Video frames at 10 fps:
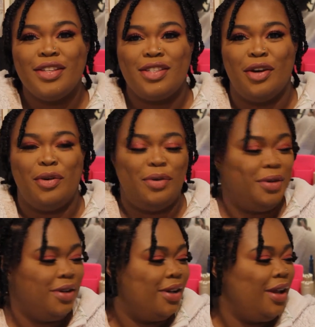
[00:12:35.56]

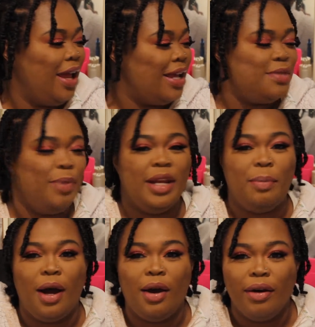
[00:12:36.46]
So it's been
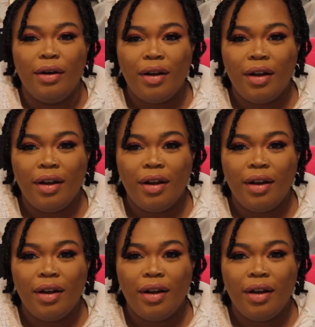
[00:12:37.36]
about